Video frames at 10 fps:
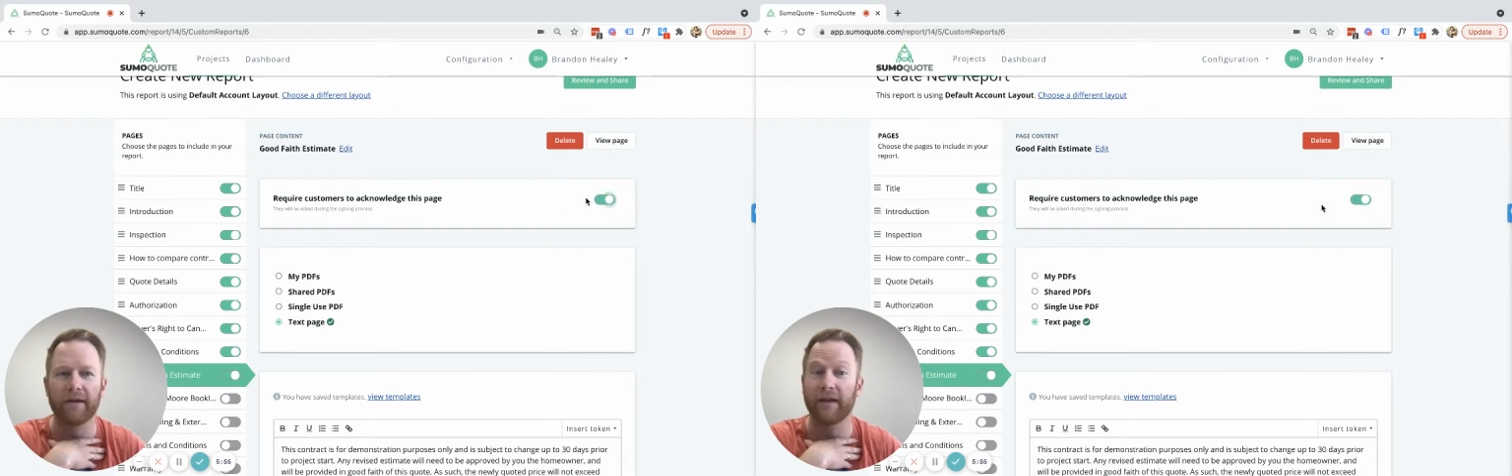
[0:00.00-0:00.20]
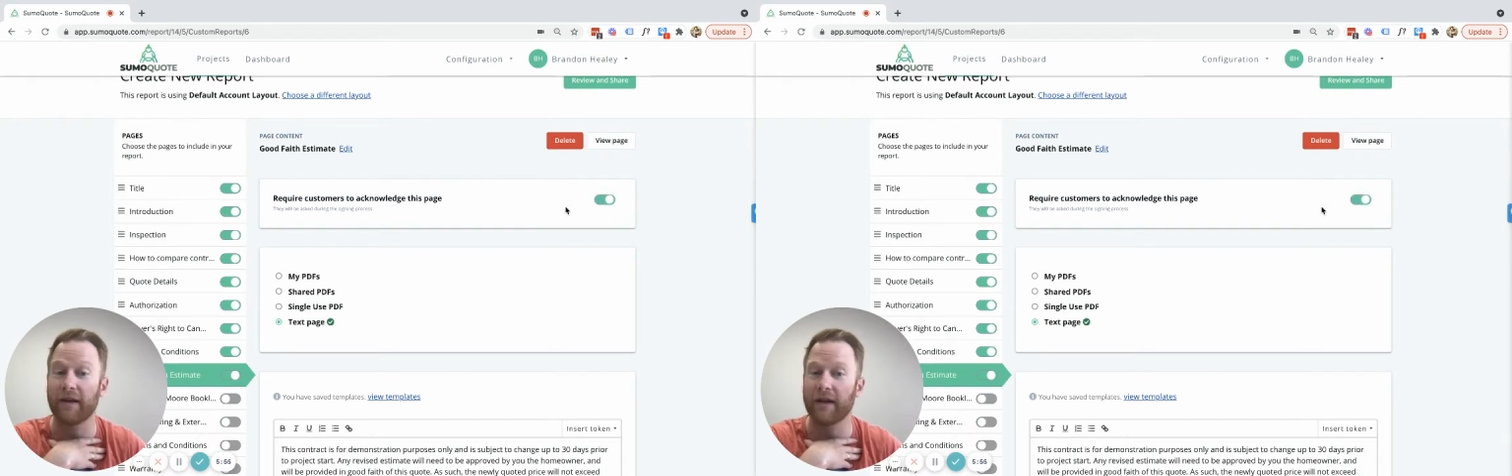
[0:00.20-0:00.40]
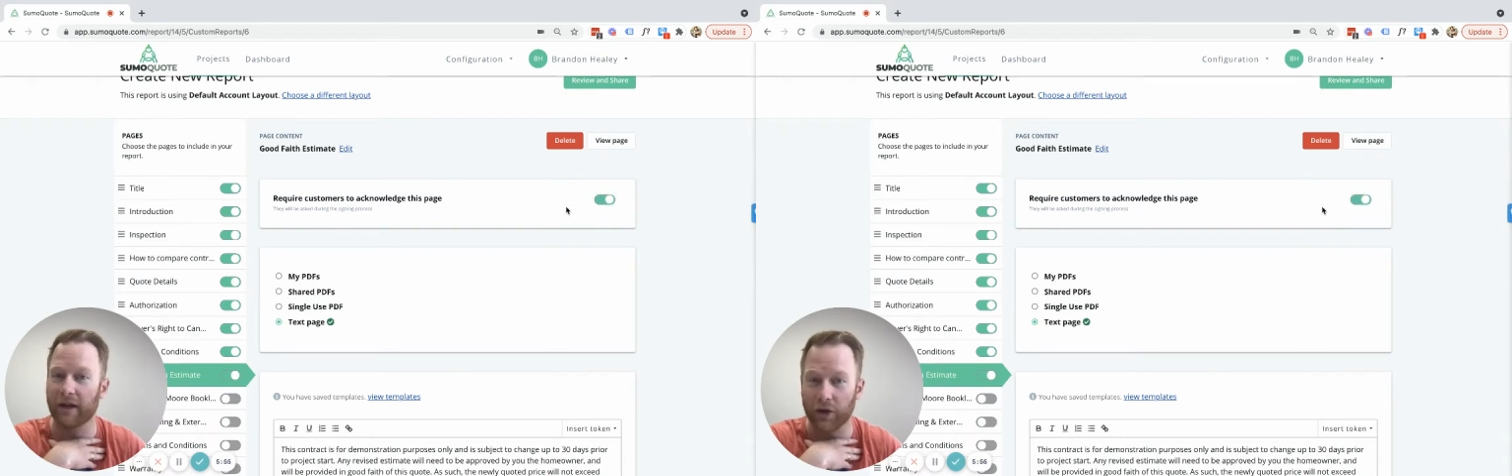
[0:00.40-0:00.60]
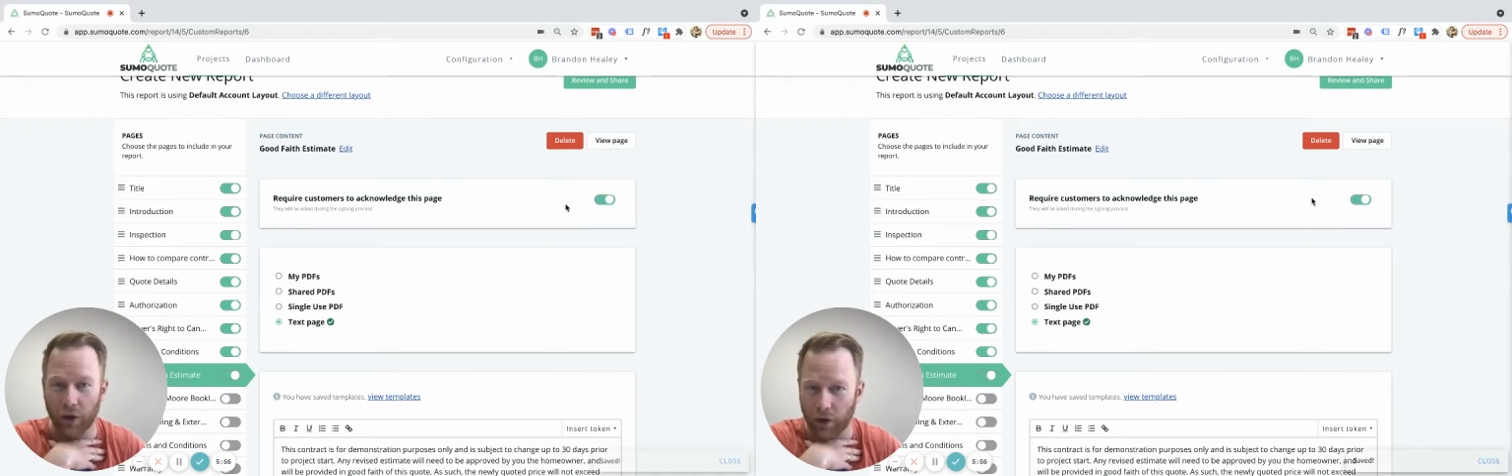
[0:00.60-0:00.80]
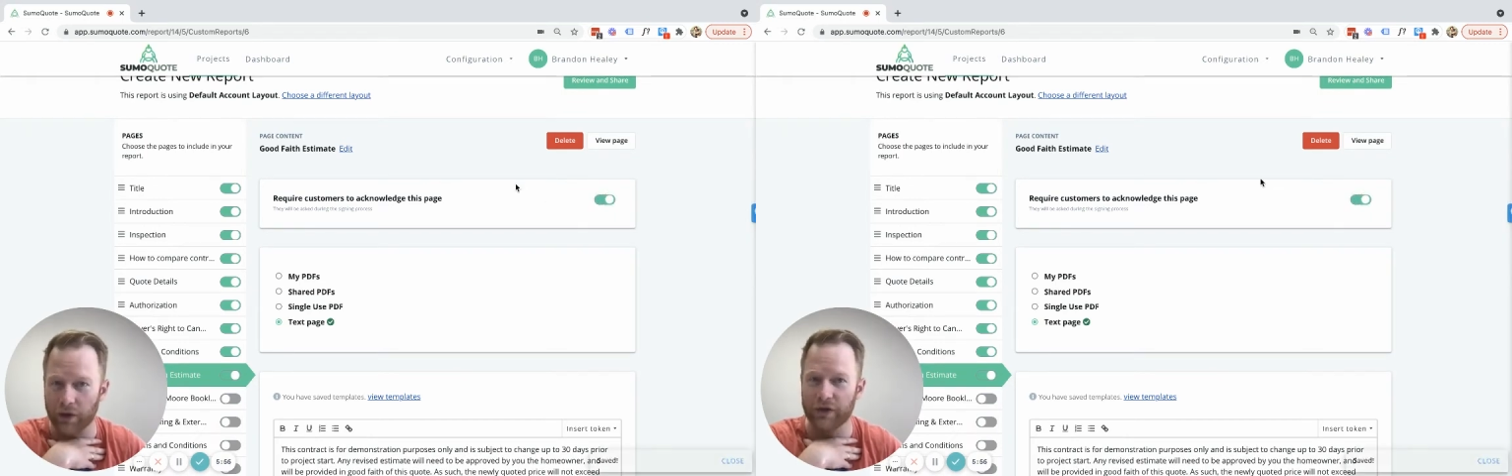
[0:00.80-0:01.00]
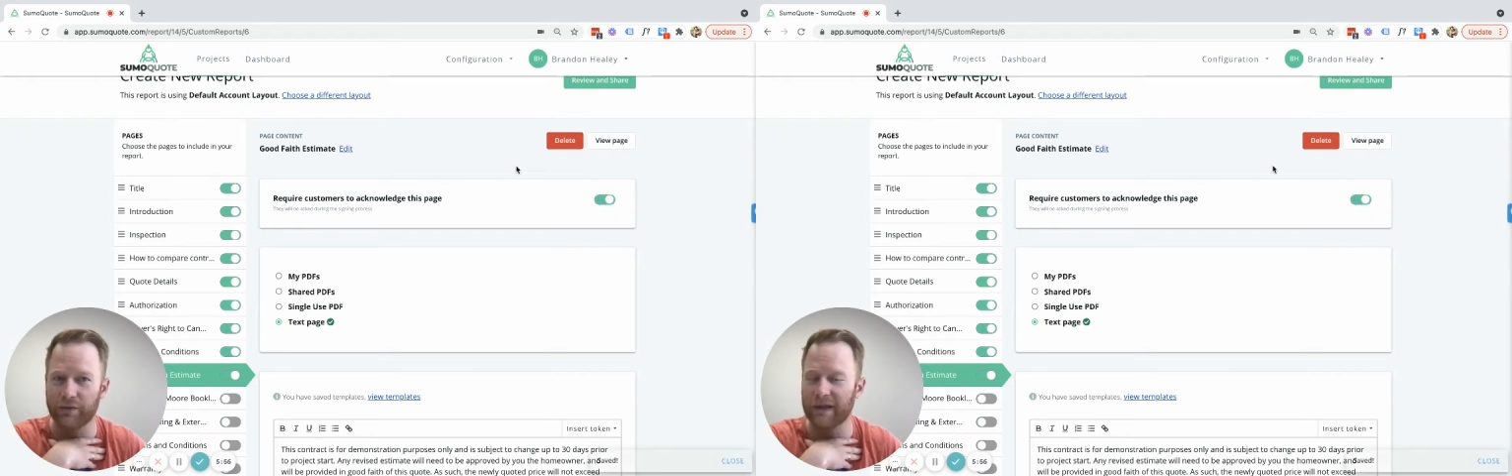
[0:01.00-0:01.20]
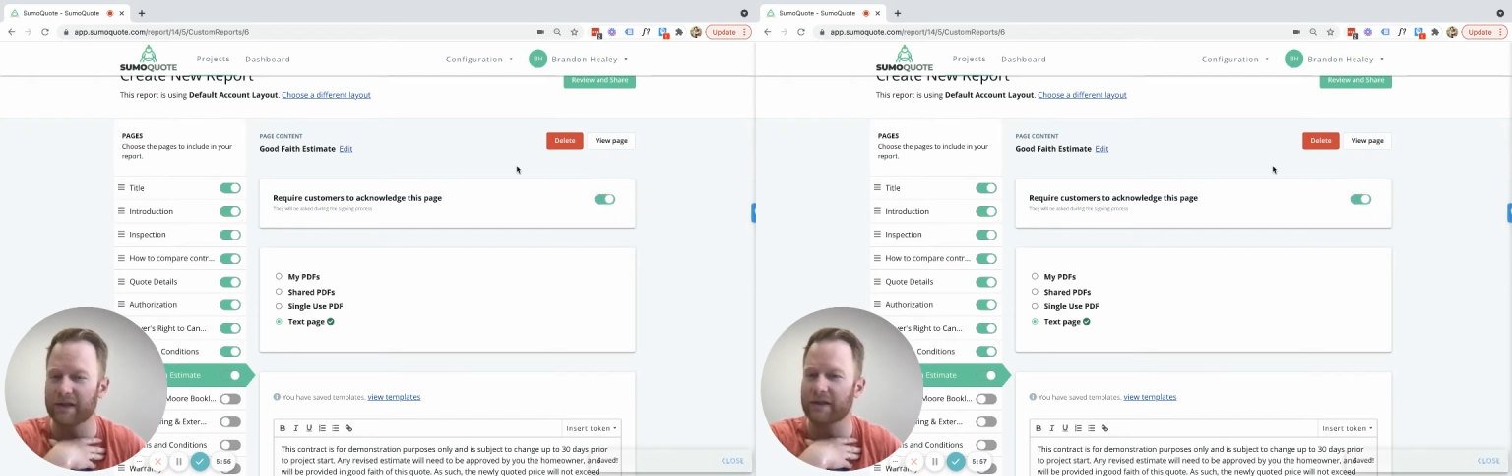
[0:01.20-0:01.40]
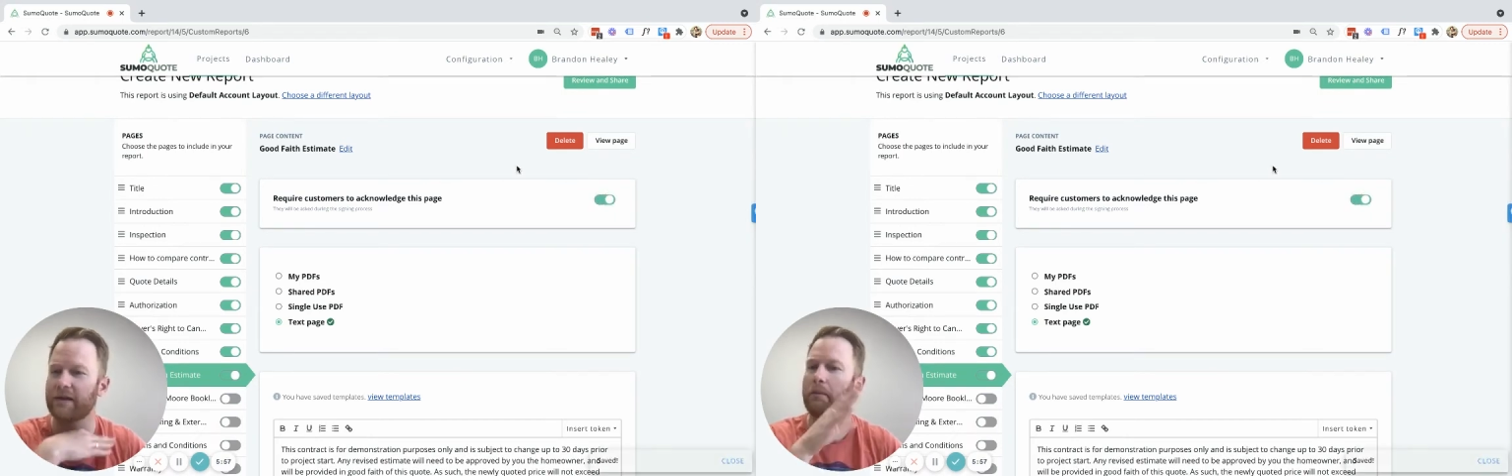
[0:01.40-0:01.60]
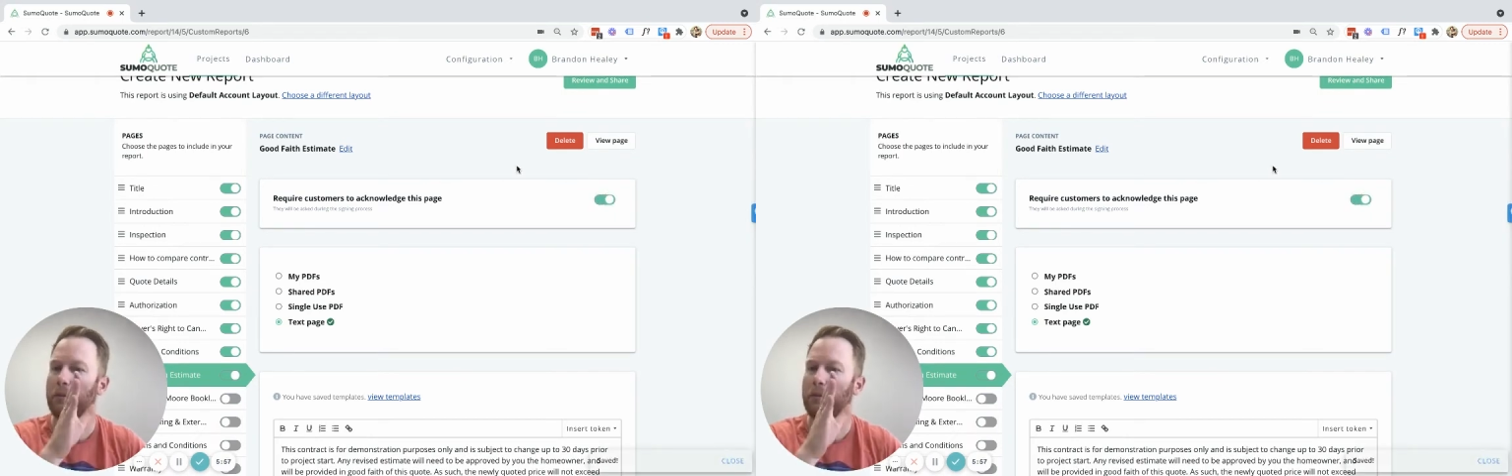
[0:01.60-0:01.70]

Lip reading: an acknowledgements